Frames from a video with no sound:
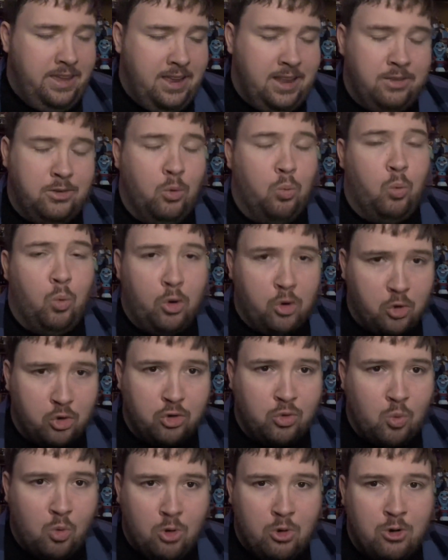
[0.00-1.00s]
it's a water
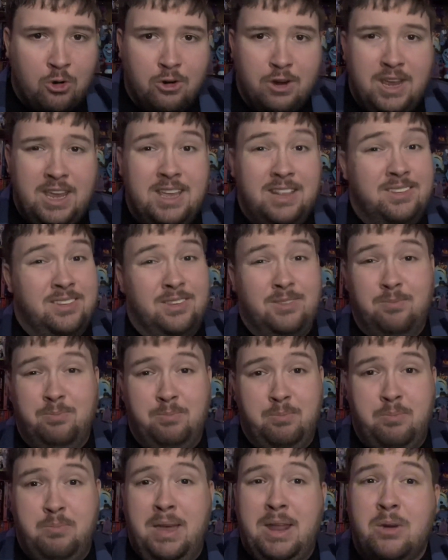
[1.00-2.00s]
squirter. It's
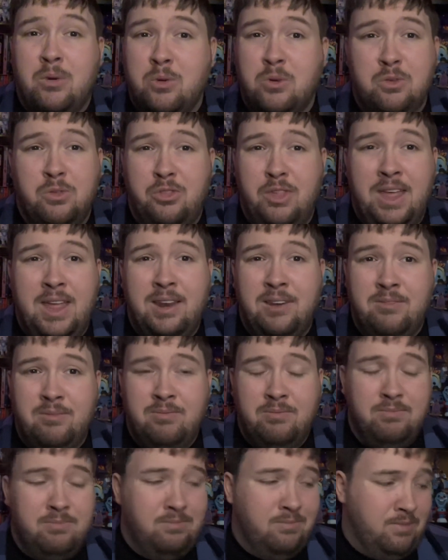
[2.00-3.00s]
better
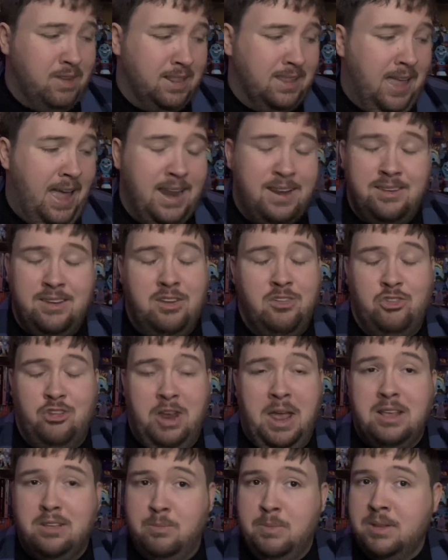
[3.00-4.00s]
than Aladdin and
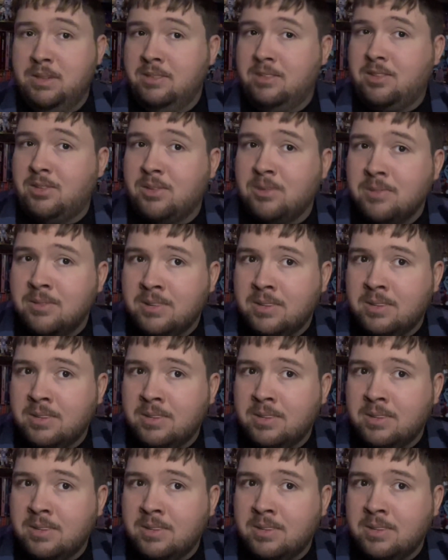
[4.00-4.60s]
Jasmine's.